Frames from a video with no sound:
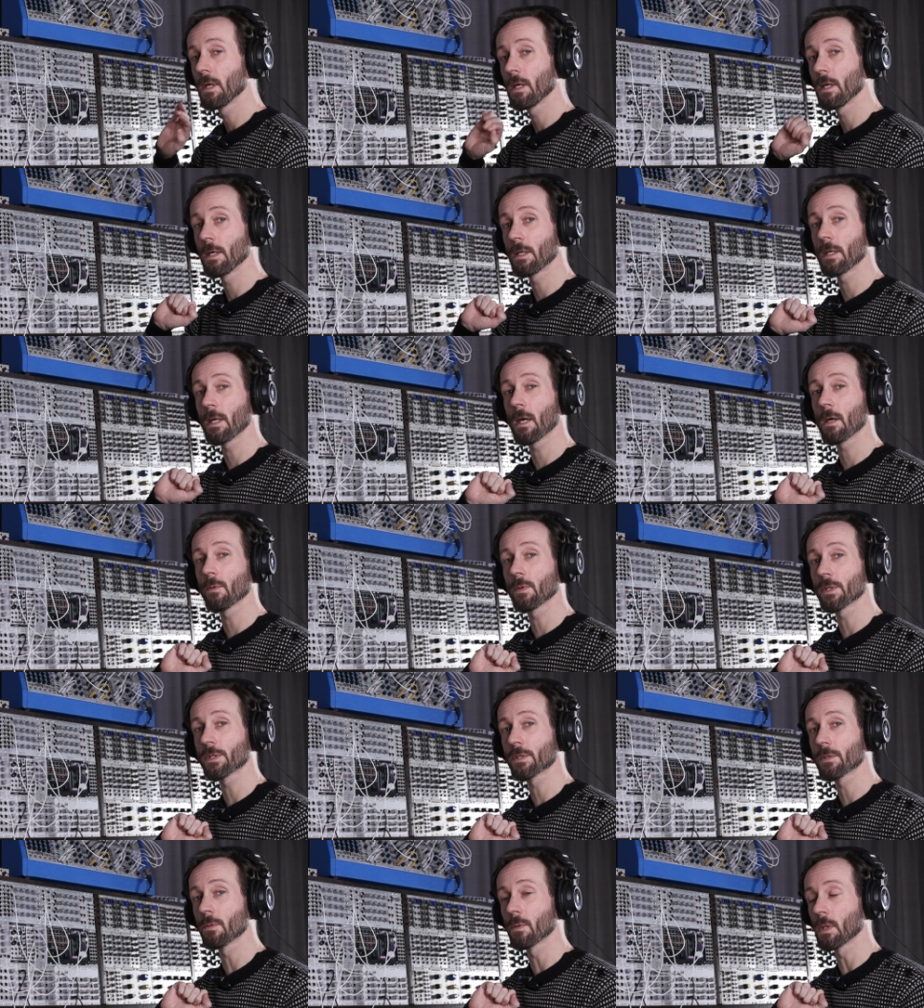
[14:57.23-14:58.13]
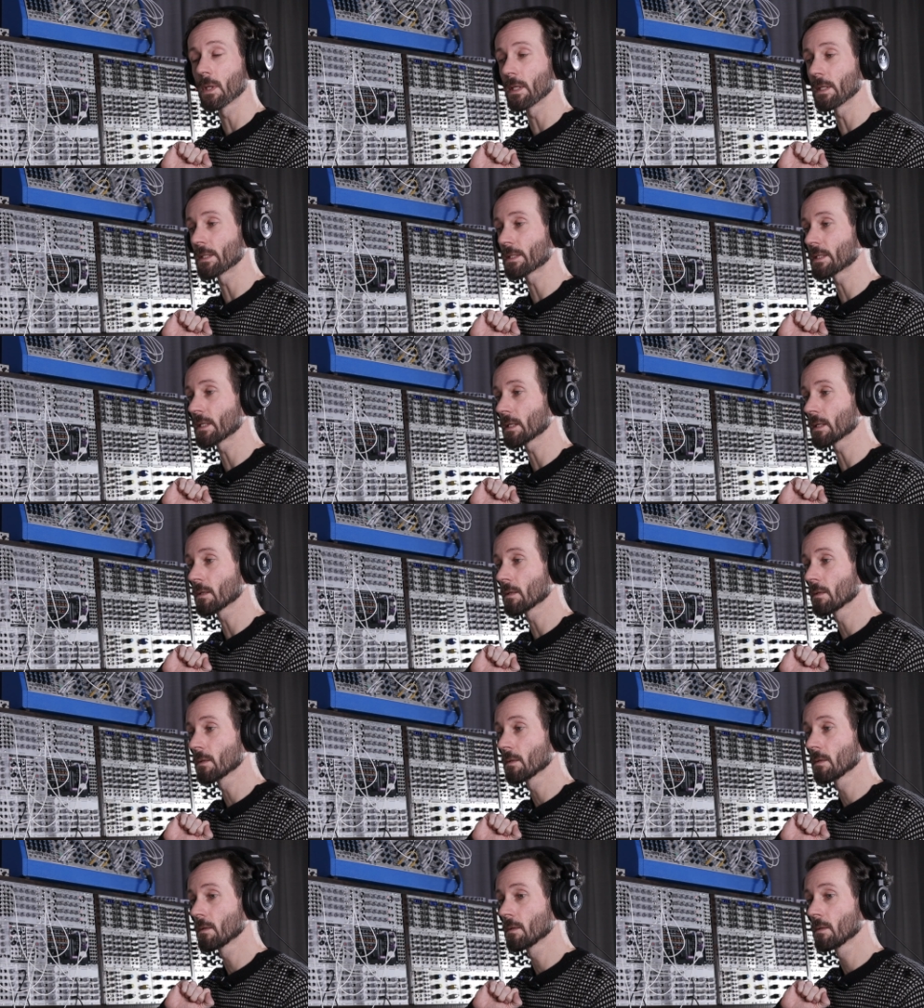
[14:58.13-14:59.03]
and now it's releasing.
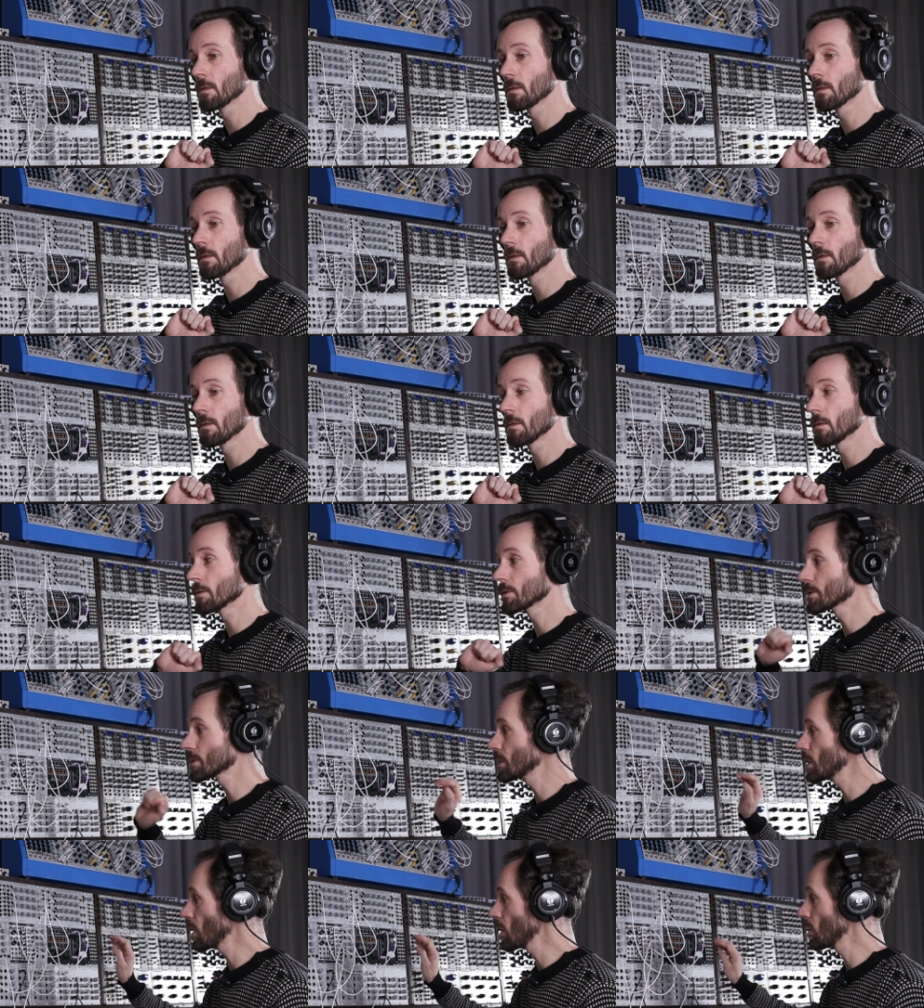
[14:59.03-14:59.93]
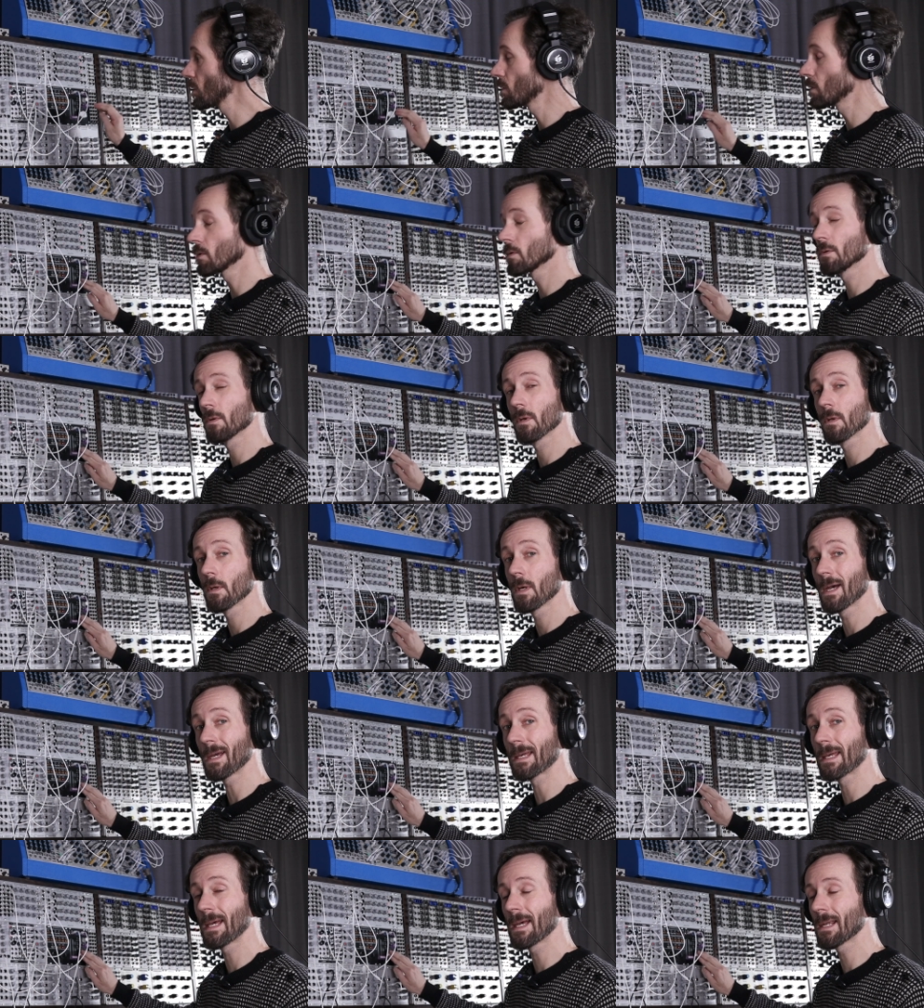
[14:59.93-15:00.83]
So,
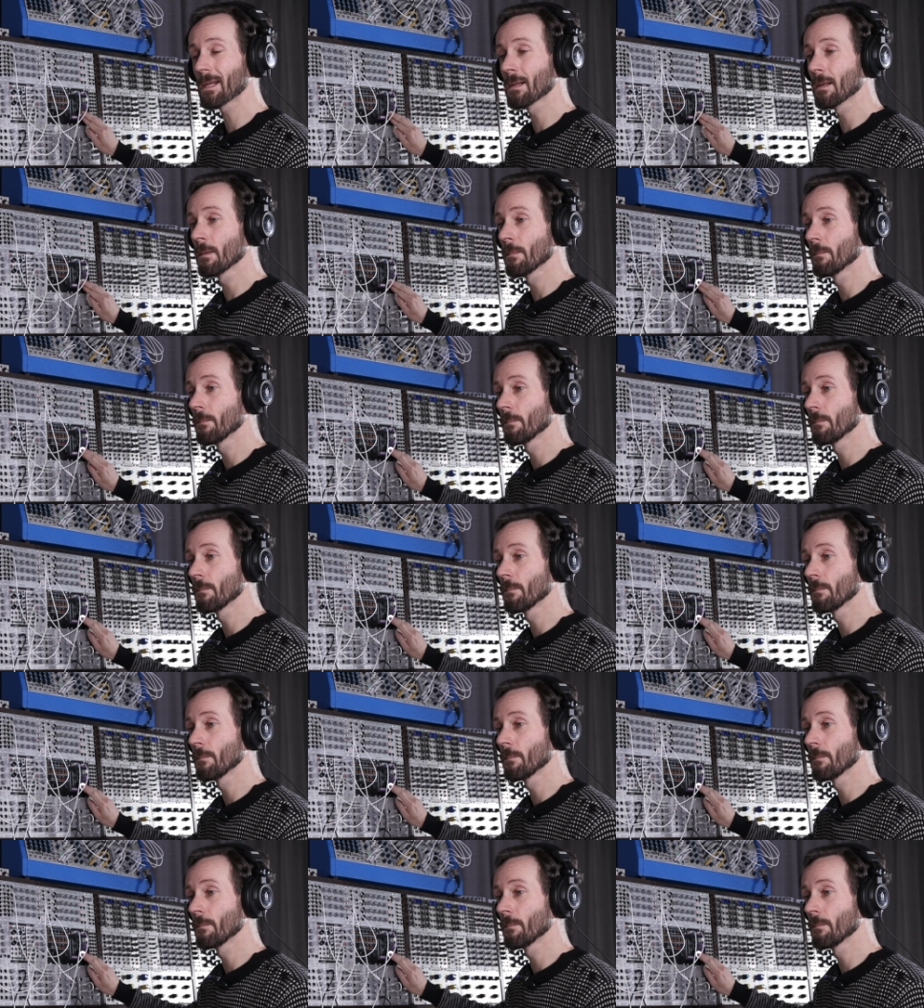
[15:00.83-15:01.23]
again.